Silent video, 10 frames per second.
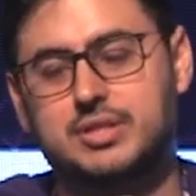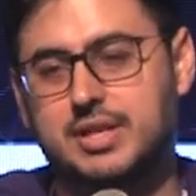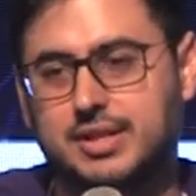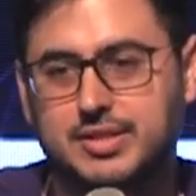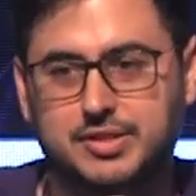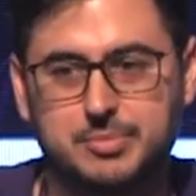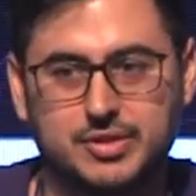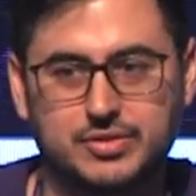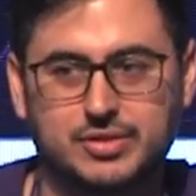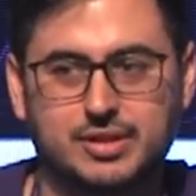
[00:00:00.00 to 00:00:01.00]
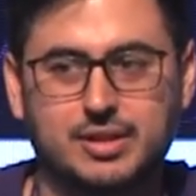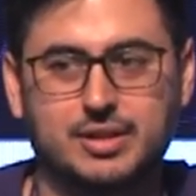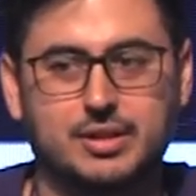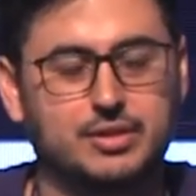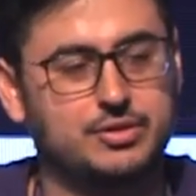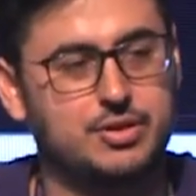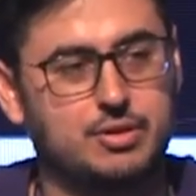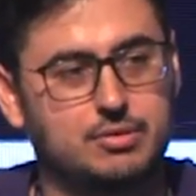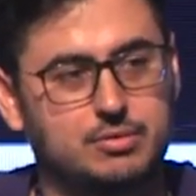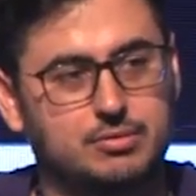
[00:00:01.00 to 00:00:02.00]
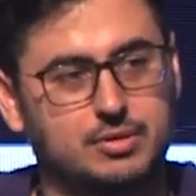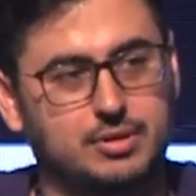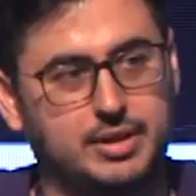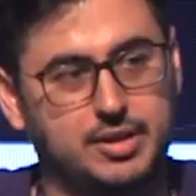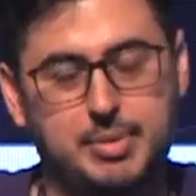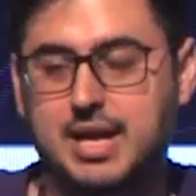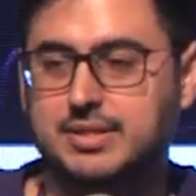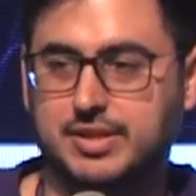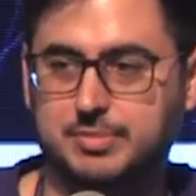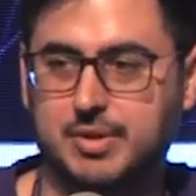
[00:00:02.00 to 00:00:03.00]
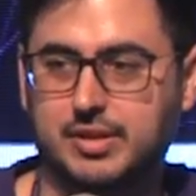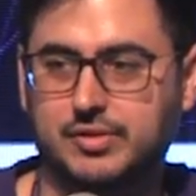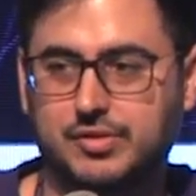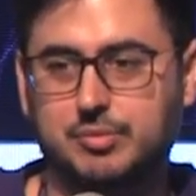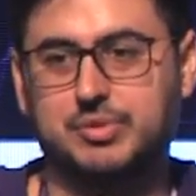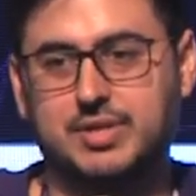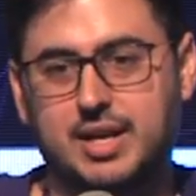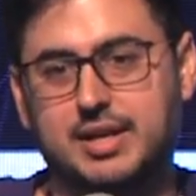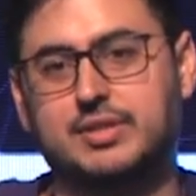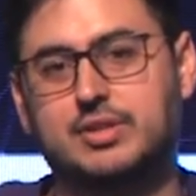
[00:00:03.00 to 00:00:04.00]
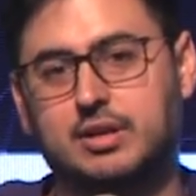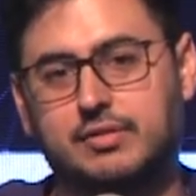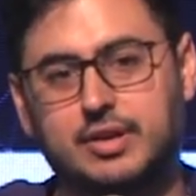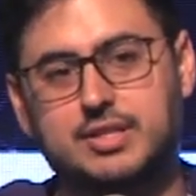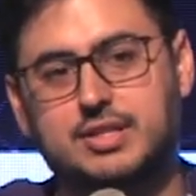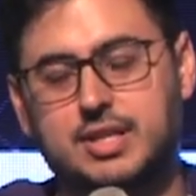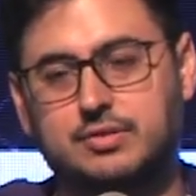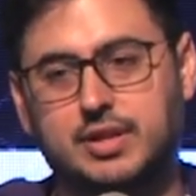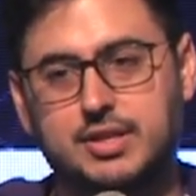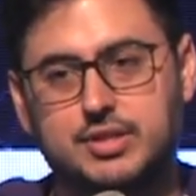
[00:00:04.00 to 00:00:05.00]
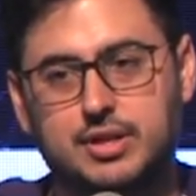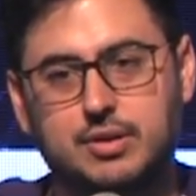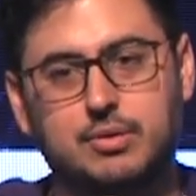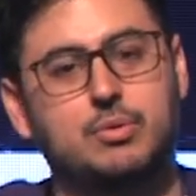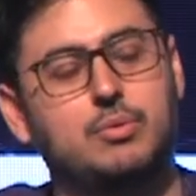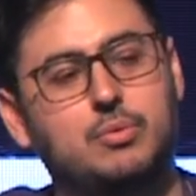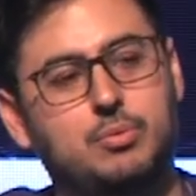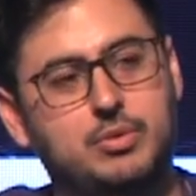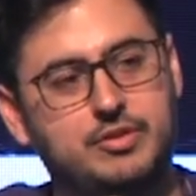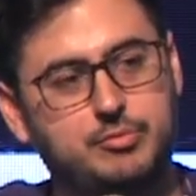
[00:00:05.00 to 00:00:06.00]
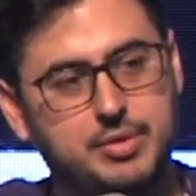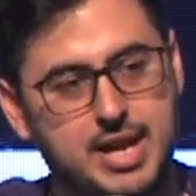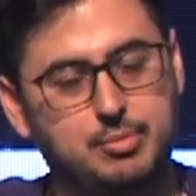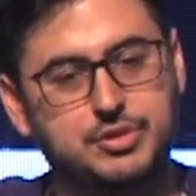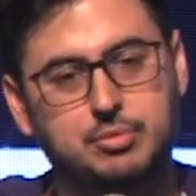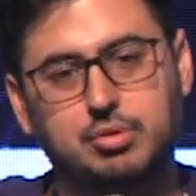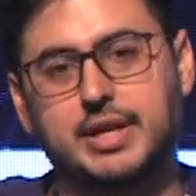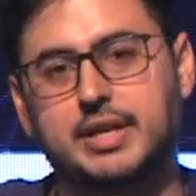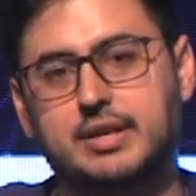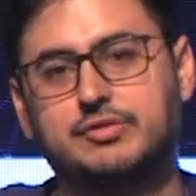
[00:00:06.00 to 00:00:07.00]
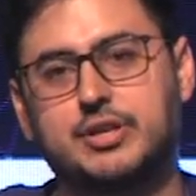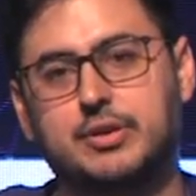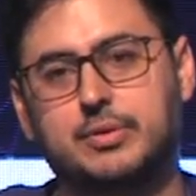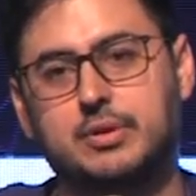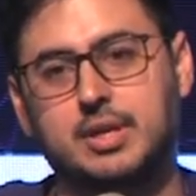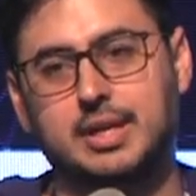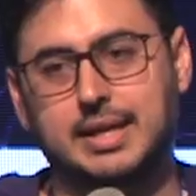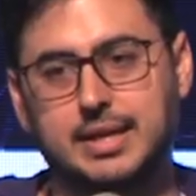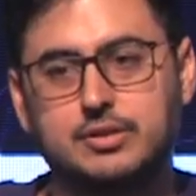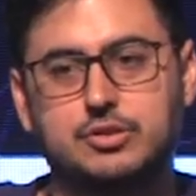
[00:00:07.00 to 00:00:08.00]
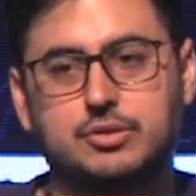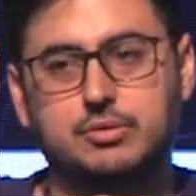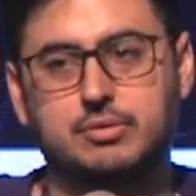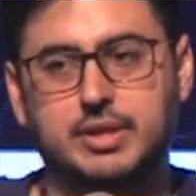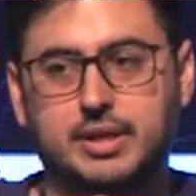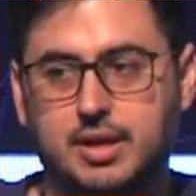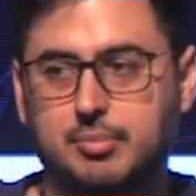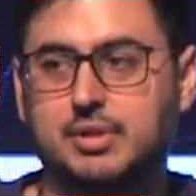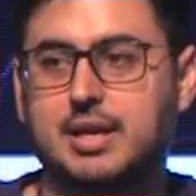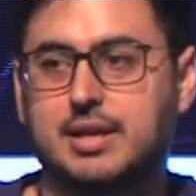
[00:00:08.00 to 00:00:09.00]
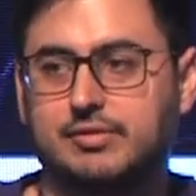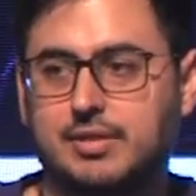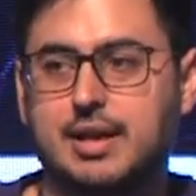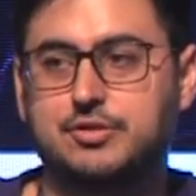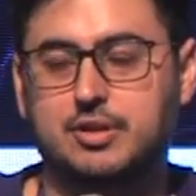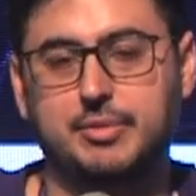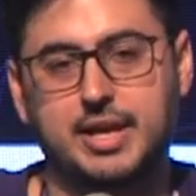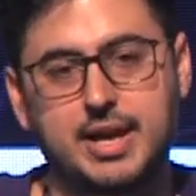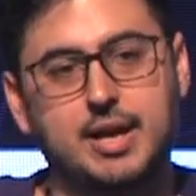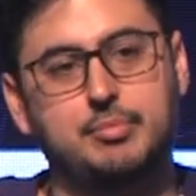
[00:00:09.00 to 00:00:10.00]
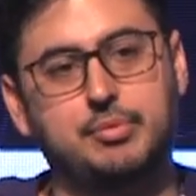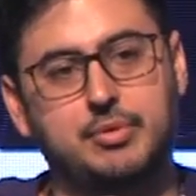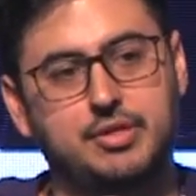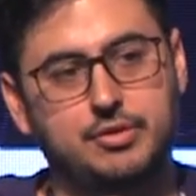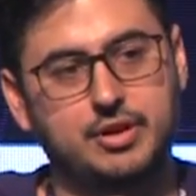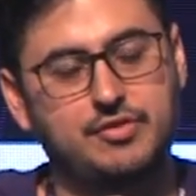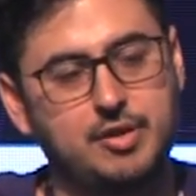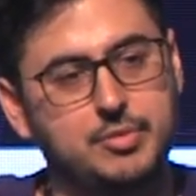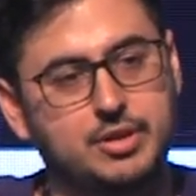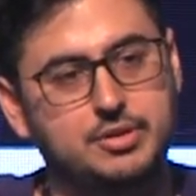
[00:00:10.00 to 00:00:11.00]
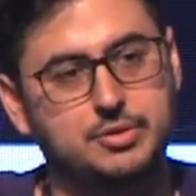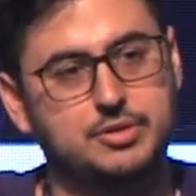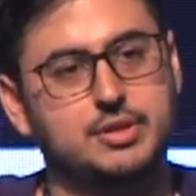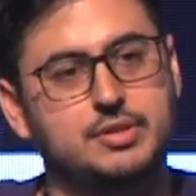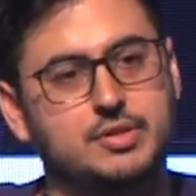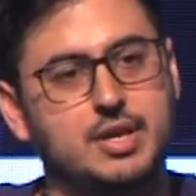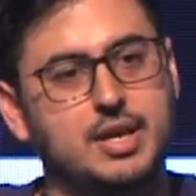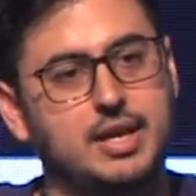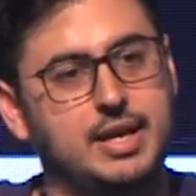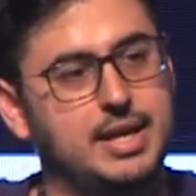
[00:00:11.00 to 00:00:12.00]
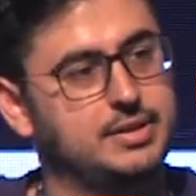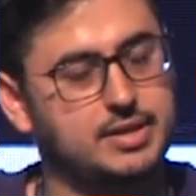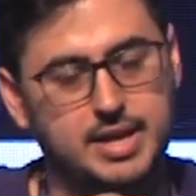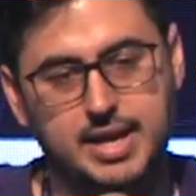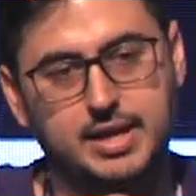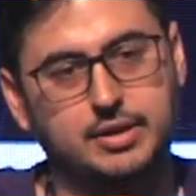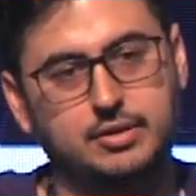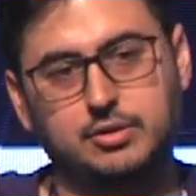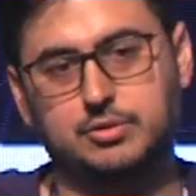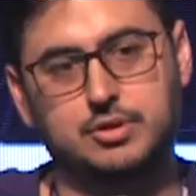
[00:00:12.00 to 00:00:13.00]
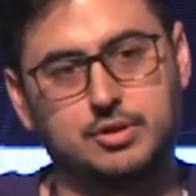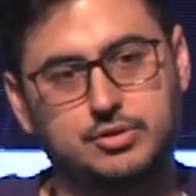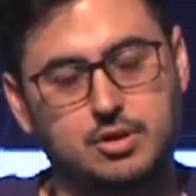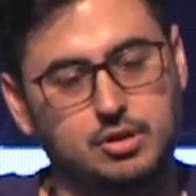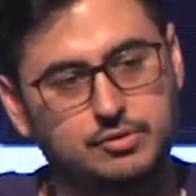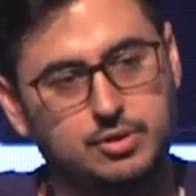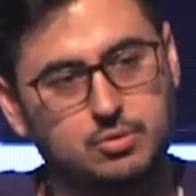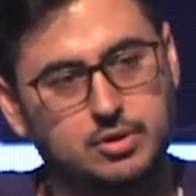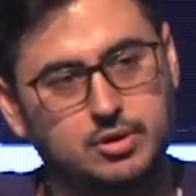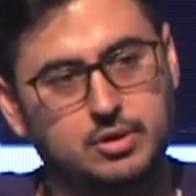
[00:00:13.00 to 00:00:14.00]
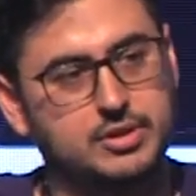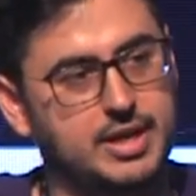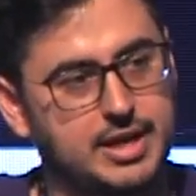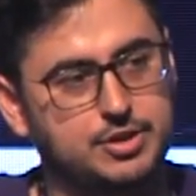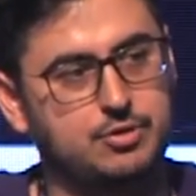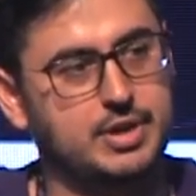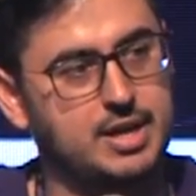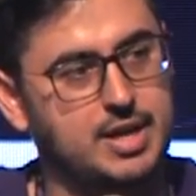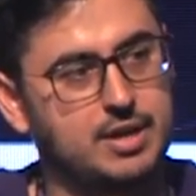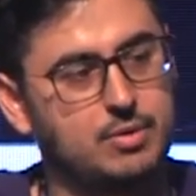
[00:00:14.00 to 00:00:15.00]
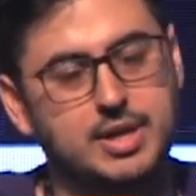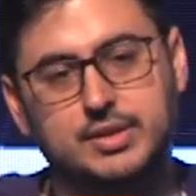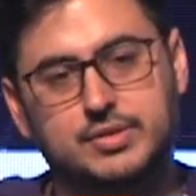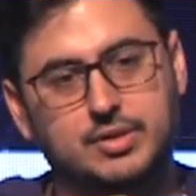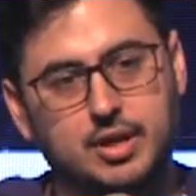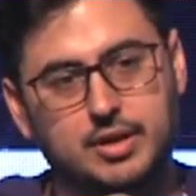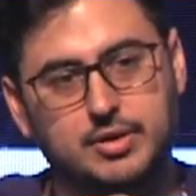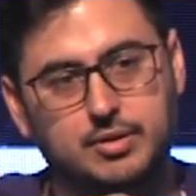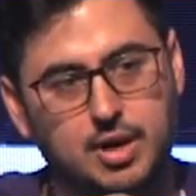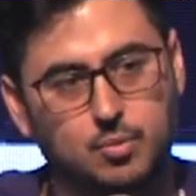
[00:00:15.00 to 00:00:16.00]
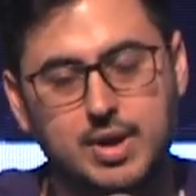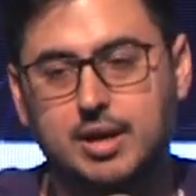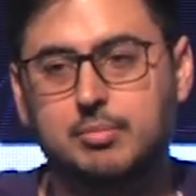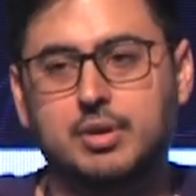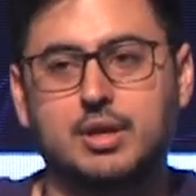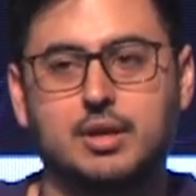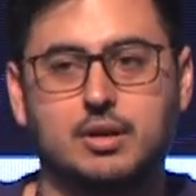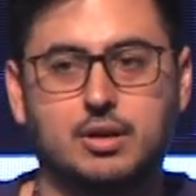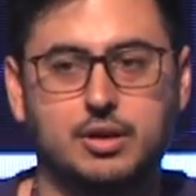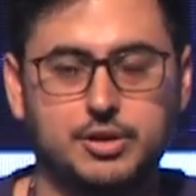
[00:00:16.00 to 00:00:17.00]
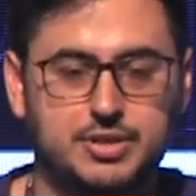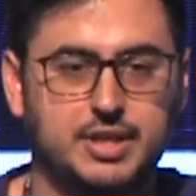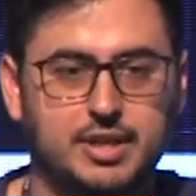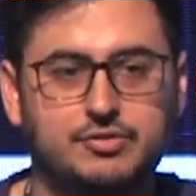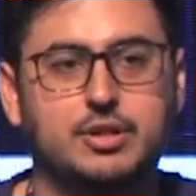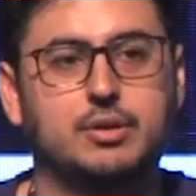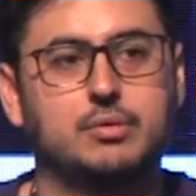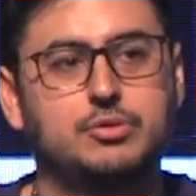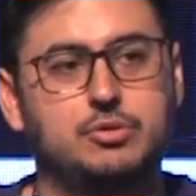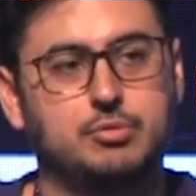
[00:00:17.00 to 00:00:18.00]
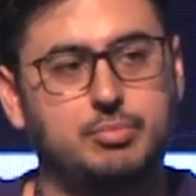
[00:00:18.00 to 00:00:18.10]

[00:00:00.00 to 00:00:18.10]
in the next 6 months. So in the past 6 months, besides our very successful ICO, we've been able to bring Gifto into the UpLive live streaming app with 35 million users. And today, users all over the world, in Android, iOS, on web, are using Gifto to